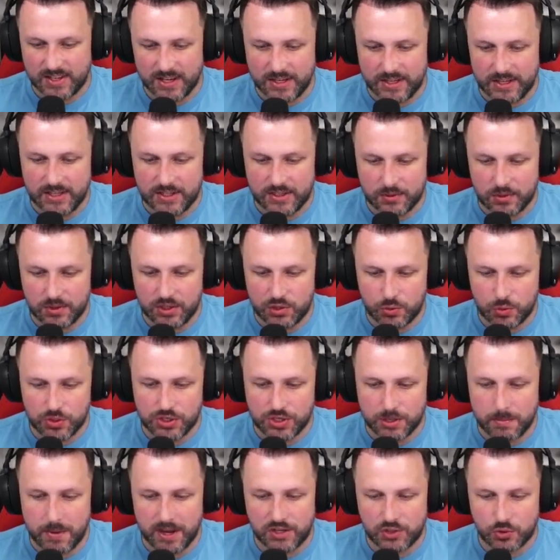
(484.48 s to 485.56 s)
this was
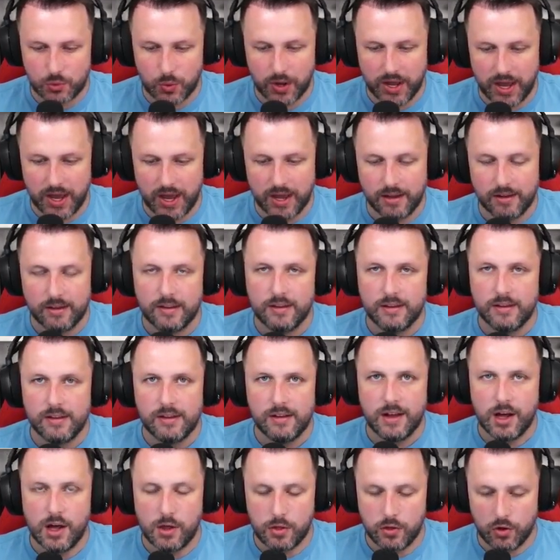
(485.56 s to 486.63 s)
the best way
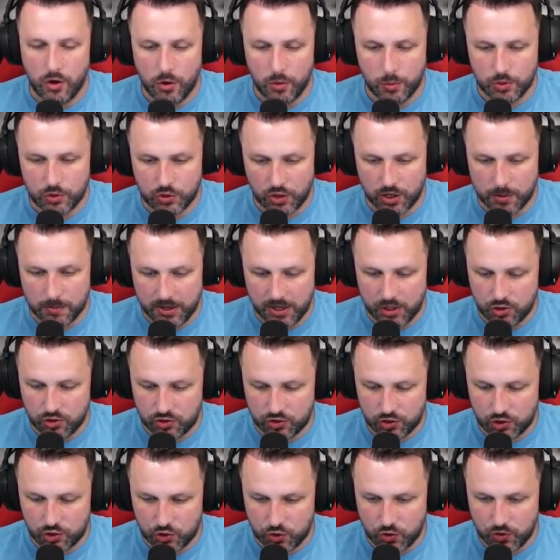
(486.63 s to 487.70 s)
I thought was going to be,
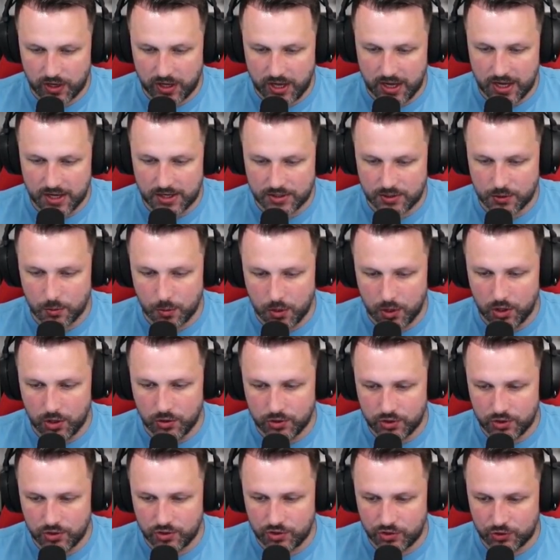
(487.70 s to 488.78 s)
just to showcase the
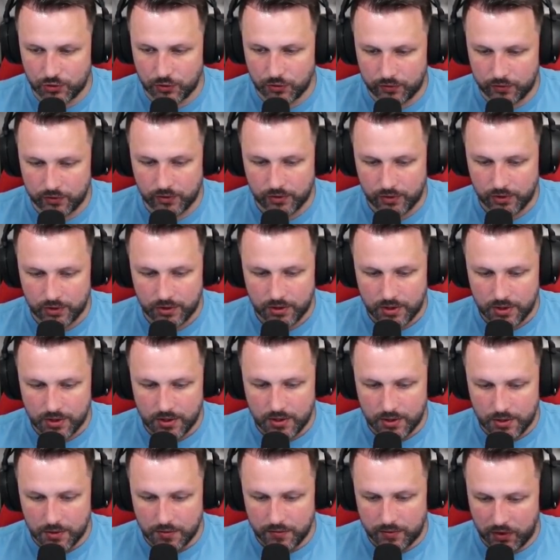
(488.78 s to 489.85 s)
worlds and stuff
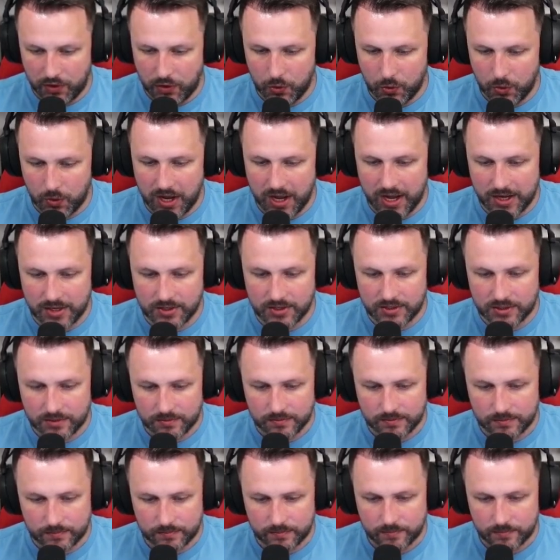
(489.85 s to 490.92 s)
for you guys.
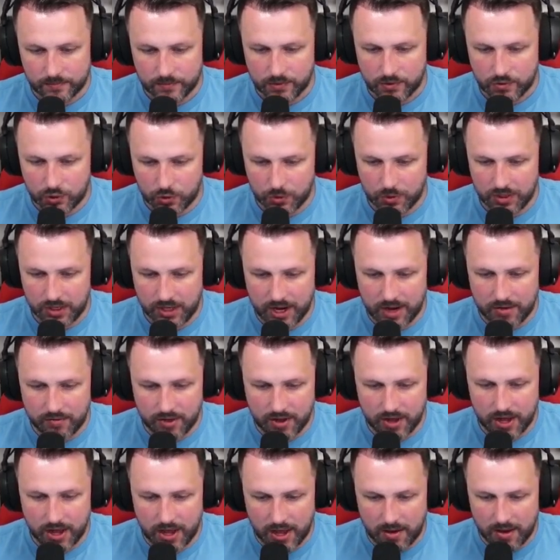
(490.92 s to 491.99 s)
So we did have
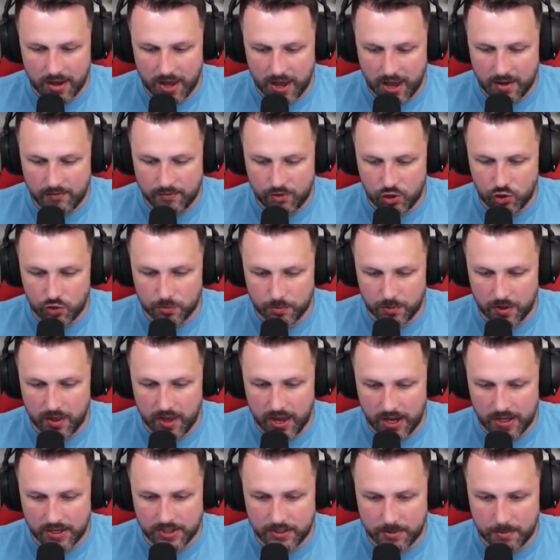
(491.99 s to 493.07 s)
a heavy jumper
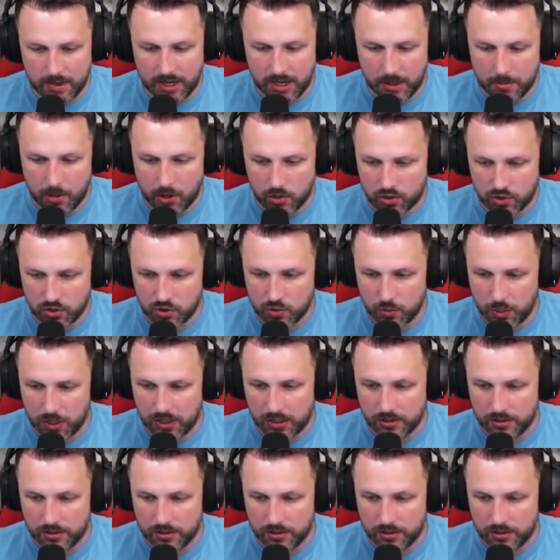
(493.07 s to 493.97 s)
there as a mini boss as well.